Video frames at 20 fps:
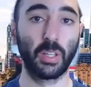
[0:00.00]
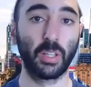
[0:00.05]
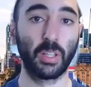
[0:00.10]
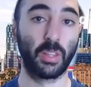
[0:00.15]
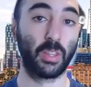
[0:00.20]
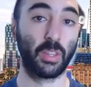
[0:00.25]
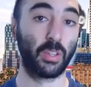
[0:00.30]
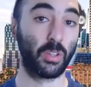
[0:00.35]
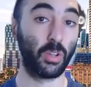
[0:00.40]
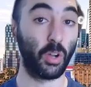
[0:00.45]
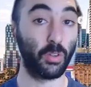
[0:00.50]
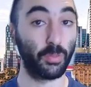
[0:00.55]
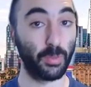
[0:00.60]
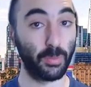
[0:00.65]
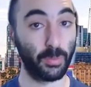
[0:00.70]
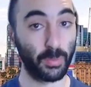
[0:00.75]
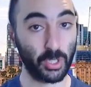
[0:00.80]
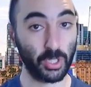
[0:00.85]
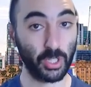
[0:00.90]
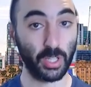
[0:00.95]
the coffee
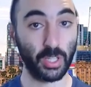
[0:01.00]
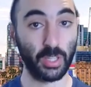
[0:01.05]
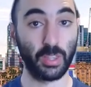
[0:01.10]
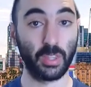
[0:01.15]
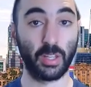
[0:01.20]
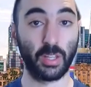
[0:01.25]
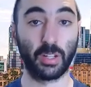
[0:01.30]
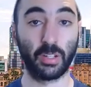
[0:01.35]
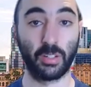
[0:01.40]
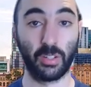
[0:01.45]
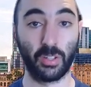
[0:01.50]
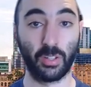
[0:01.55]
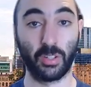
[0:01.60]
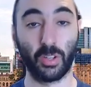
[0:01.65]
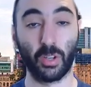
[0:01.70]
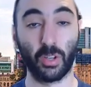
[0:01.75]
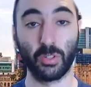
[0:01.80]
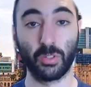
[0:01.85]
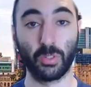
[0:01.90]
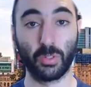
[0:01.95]
machine that I'm going to
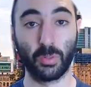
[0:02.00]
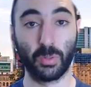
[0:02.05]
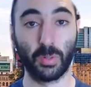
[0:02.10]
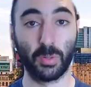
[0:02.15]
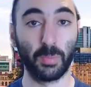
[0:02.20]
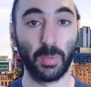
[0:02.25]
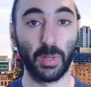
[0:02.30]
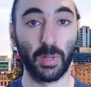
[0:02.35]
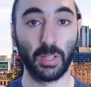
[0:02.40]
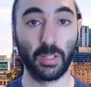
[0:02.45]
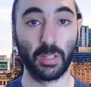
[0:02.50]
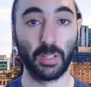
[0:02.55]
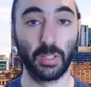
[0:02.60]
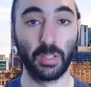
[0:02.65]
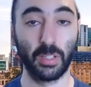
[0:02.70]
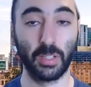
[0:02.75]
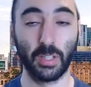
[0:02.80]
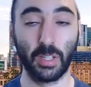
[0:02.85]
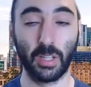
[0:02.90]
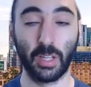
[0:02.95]
go to in a minute,
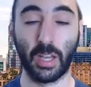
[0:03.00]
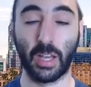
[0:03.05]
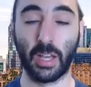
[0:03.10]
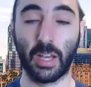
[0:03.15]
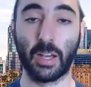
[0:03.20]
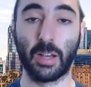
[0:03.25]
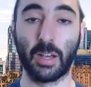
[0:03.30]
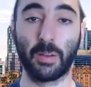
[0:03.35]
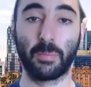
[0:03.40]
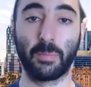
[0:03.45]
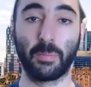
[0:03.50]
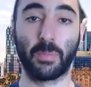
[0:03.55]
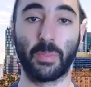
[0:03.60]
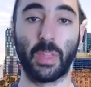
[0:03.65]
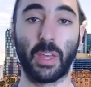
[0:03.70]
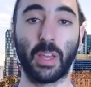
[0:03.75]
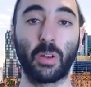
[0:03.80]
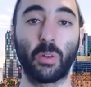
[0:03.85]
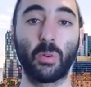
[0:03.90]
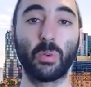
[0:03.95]
um,
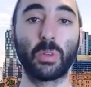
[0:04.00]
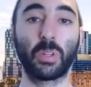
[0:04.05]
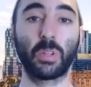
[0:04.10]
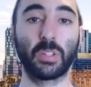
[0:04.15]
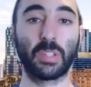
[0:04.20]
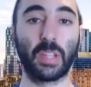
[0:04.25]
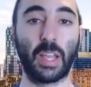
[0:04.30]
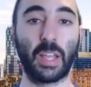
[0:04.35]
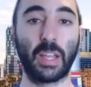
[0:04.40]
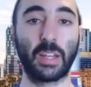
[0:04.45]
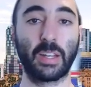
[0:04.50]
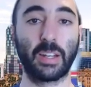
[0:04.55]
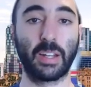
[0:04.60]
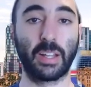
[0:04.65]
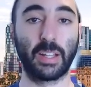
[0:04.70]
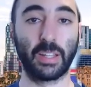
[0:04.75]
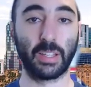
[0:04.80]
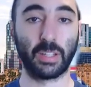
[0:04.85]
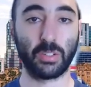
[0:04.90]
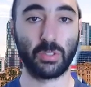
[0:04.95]
they all contain
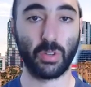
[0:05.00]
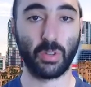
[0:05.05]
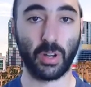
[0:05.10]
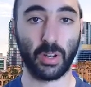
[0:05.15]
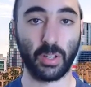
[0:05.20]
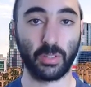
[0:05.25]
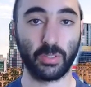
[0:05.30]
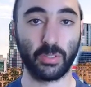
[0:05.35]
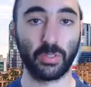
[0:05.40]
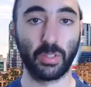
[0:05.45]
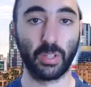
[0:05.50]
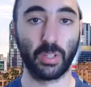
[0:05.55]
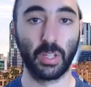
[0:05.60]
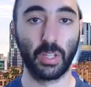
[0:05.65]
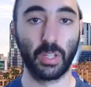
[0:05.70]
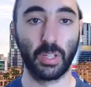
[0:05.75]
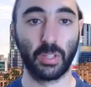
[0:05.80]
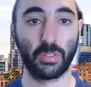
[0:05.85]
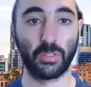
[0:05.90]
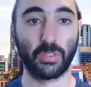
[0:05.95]
electronics.
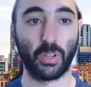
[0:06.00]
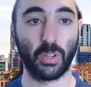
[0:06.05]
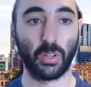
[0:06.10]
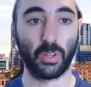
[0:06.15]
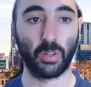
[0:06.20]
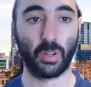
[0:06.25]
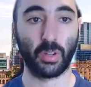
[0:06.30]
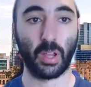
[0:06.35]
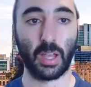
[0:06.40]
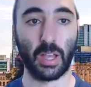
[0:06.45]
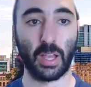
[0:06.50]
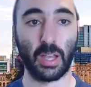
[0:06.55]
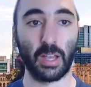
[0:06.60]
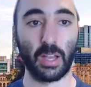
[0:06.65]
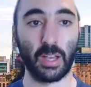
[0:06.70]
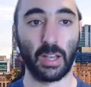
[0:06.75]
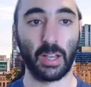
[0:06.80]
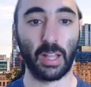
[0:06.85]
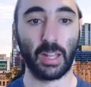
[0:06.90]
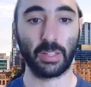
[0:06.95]
So
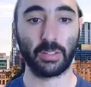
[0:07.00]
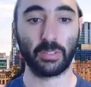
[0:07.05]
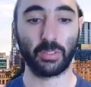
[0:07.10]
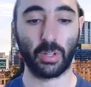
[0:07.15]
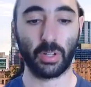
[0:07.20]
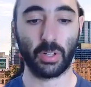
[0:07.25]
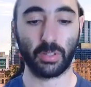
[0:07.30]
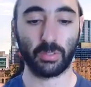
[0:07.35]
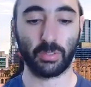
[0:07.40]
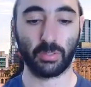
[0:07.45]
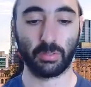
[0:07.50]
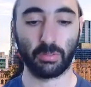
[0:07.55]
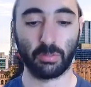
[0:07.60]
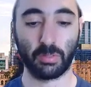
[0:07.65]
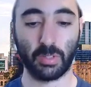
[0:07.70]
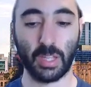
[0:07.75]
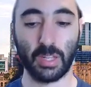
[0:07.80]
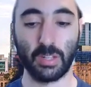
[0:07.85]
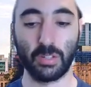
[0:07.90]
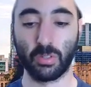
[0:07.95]
uh, electronics
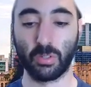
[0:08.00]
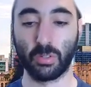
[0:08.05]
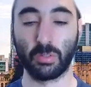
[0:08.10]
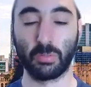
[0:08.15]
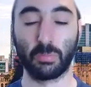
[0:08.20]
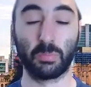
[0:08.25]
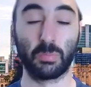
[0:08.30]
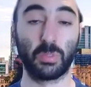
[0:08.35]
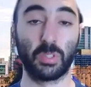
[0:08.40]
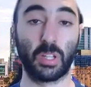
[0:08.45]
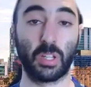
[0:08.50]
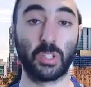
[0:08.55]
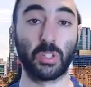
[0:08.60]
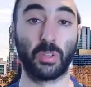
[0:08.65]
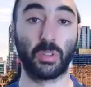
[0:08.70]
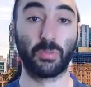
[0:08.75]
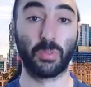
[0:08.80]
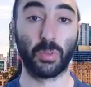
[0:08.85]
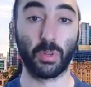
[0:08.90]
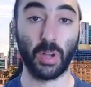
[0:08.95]
can do such a
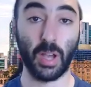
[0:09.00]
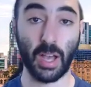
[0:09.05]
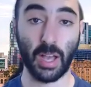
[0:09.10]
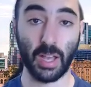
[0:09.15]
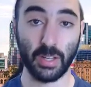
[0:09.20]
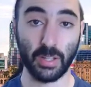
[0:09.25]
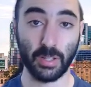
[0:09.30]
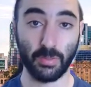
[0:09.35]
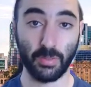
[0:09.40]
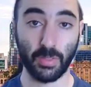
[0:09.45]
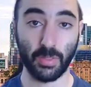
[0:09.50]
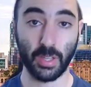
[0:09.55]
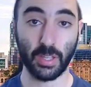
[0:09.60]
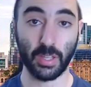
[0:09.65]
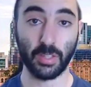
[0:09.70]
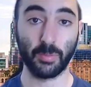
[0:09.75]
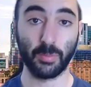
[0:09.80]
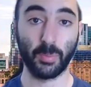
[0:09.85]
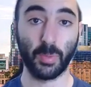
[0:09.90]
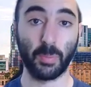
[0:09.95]
variety of
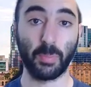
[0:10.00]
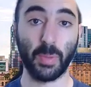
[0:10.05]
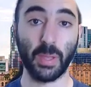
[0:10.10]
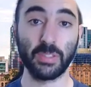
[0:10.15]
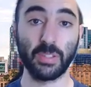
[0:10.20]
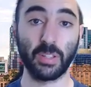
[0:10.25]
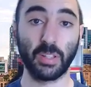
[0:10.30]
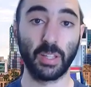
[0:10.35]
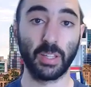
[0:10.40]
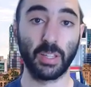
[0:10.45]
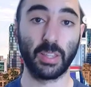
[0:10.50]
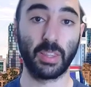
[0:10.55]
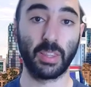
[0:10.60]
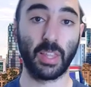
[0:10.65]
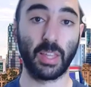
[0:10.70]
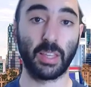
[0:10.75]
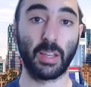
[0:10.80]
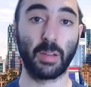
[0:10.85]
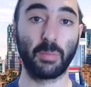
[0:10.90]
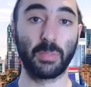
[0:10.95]
things, but basically they
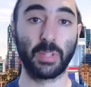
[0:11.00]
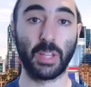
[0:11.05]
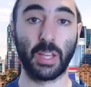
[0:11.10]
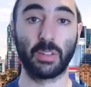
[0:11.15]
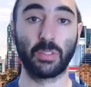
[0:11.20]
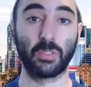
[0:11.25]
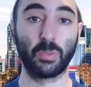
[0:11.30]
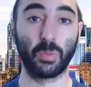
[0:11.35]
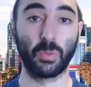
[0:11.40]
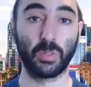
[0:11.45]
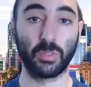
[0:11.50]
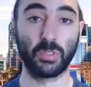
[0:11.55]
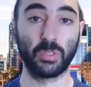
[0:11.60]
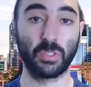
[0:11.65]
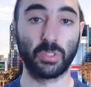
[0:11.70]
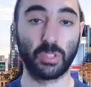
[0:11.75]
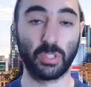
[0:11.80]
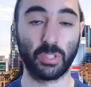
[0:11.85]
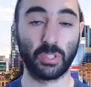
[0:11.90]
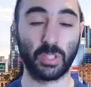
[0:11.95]
come down to a,
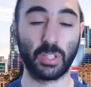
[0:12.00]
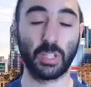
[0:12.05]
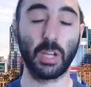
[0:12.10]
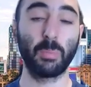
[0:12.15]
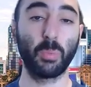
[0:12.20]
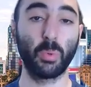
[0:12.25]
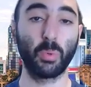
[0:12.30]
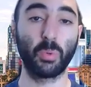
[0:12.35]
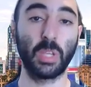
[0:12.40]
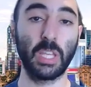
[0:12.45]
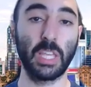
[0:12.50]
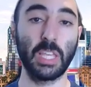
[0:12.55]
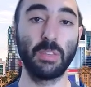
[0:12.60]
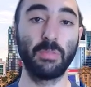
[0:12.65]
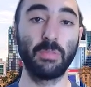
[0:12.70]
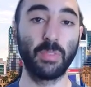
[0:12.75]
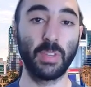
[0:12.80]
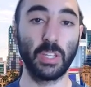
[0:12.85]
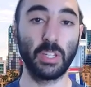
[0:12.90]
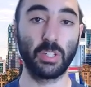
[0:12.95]
just a couple key
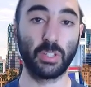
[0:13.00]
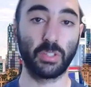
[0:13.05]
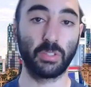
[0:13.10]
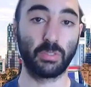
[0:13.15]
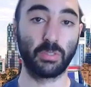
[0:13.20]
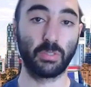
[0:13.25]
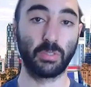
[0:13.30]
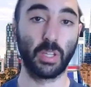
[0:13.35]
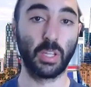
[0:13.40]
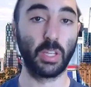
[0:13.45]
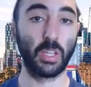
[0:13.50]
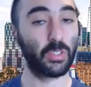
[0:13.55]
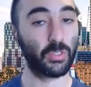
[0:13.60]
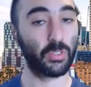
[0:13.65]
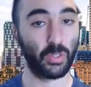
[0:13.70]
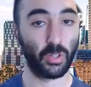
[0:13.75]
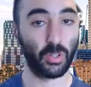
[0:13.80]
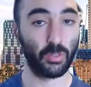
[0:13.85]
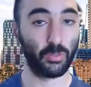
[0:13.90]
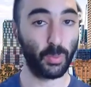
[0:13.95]
features. So
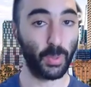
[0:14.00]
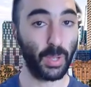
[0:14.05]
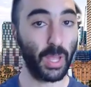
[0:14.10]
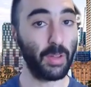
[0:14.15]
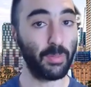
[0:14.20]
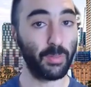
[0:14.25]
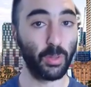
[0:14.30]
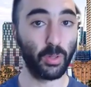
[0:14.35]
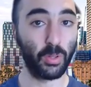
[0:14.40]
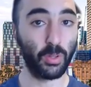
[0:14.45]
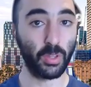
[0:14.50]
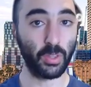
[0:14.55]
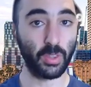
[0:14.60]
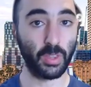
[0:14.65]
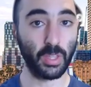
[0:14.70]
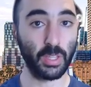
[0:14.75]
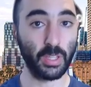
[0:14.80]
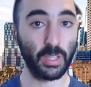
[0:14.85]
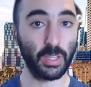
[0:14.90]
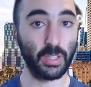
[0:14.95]
if we have a look at
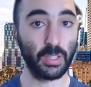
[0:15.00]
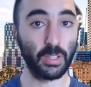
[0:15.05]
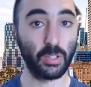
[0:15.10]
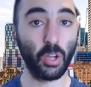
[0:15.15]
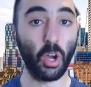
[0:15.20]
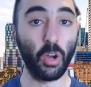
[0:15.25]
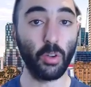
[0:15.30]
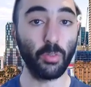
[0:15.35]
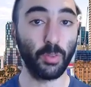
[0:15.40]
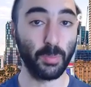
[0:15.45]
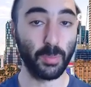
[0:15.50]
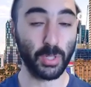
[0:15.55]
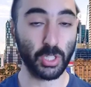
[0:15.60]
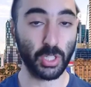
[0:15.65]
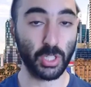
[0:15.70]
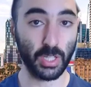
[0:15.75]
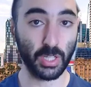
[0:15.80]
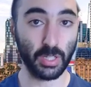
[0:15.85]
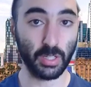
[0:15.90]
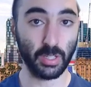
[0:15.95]
the coffee
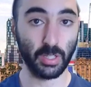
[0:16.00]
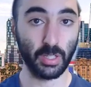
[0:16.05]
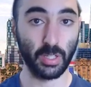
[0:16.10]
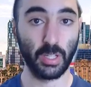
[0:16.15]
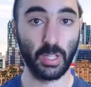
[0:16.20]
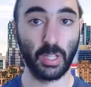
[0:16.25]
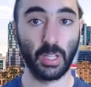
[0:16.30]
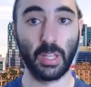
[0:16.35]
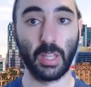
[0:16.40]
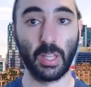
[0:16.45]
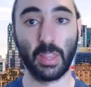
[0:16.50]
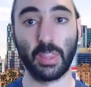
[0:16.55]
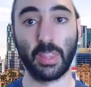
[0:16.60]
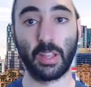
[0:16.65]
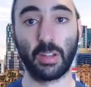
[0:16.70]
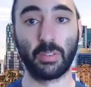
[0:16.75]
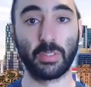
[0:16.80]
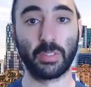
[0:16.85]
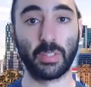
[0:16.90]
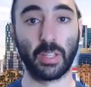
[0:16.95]
machine,
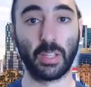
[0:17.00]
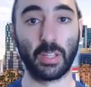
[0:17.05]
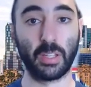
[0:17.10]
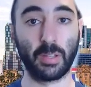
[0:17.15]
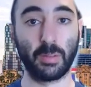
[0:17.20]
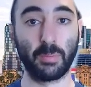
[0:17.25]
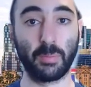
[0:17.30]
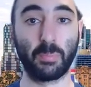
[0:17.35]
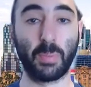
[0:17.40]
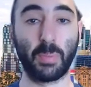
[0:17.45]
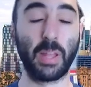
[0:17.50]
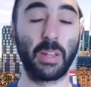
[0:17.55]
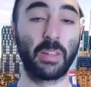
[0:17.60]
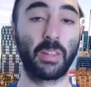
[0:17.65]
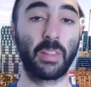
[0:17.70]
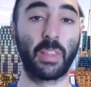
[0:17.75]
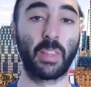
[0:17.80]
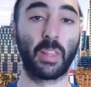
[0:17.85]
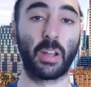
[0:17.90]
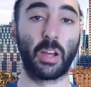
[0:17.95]
there is a button
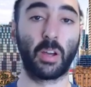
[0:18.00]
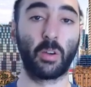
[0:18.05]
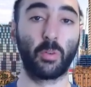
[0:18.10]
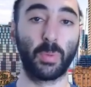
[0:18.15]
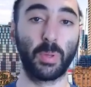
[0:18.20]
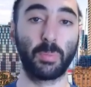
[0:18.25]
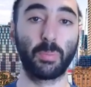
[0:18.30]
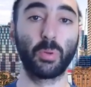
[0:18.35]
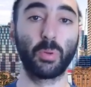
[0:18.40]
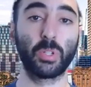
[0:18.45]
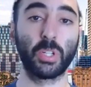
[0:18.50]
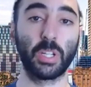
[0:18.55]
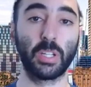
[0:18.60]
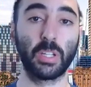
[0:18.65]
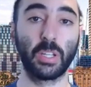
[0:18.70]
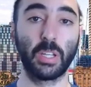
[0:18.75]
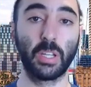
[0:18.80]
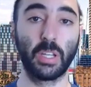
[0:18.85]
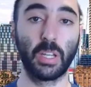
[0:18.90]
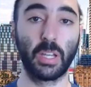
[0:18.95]
that I'll be
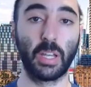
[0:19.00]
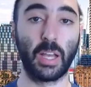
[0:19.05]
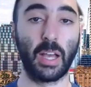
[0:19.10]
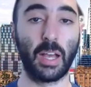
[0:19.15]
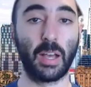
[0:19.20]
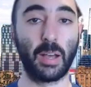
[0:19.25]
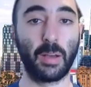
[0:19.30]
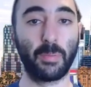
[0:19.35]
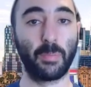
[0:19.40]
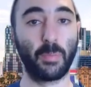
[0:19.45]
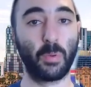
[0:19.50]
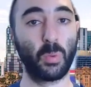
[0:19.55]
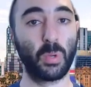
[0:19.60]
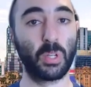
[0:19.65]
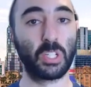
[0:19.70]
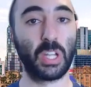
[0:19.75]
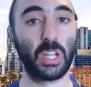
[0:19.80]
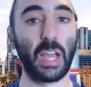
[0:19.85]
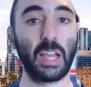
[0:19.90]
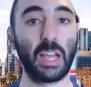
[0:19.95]
pushing, um, which
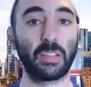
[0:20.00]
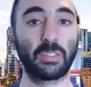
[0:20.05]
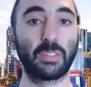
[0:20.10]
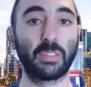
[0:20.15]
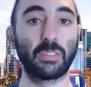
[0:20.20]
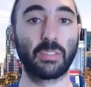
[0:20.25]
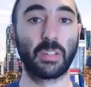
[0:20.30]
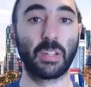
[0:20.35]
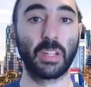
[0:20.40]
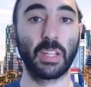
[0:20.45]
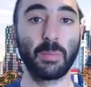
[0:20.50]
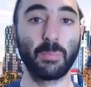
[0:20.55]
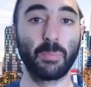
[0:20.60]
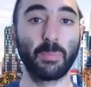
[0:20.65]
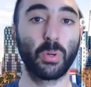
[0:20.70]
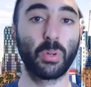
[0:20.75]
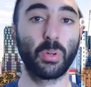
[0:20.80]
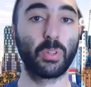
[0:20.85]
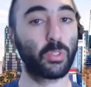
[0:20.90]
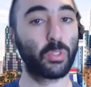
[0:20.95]
acts as an
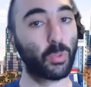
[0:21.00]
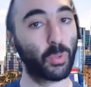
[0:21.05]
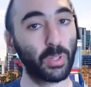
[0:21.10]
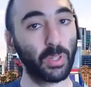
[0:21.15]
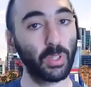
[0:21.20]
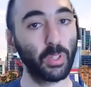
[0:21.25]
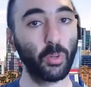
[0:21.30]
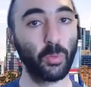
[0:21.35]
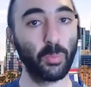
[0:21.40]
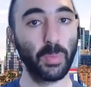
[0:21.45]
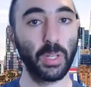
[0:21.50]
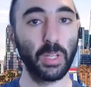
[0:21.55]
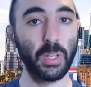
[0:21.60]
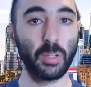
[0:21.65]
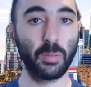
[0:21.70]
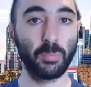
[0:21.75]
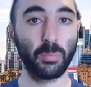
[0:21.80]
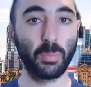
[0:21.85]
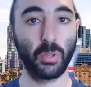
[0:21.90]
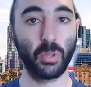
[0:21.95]
input to a little mini
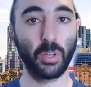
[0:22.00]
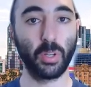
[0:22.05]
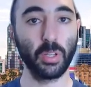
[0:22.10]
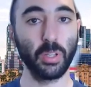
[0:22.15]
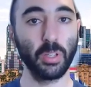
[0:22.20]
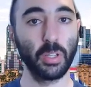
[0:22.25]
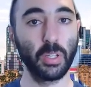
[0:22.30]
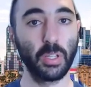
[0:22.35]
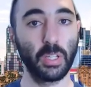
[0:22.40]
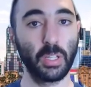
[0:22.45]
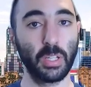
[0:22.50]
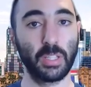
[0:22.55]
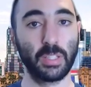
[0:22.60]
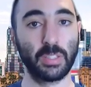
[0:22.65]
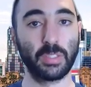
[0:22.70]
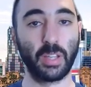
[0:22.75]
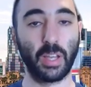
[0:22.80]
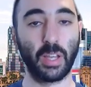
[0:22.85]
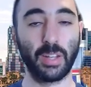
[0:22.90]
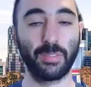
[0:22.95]
computer
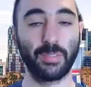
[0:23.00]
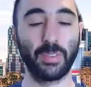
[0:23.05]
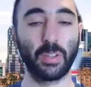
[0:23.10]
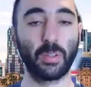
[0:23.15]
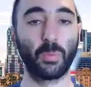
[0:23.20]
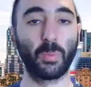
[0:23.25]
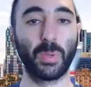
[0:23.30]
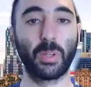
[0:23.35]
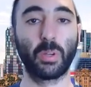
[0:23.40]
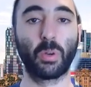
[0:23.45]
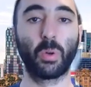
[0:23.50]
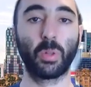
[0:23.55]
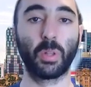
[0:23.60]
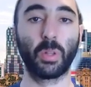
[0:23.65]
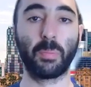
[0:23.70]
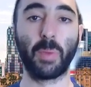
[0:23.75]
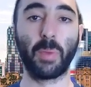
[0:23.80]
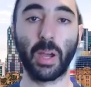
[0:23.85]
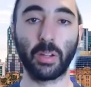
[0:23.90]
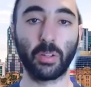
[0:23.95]
inside of it. We call a
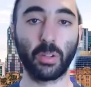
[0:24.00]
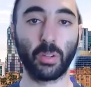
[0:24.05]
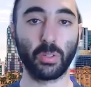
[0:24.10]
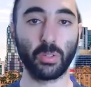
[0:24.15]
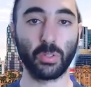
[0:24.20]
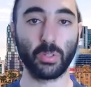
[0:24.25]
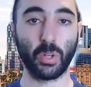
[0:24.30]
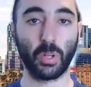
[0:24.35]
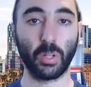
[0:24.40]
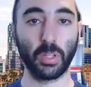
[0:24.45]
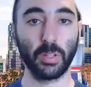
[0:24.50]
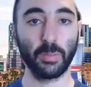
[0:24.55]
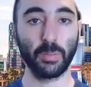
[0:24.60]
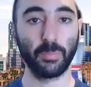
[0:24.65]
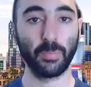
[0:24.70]
microcontroller.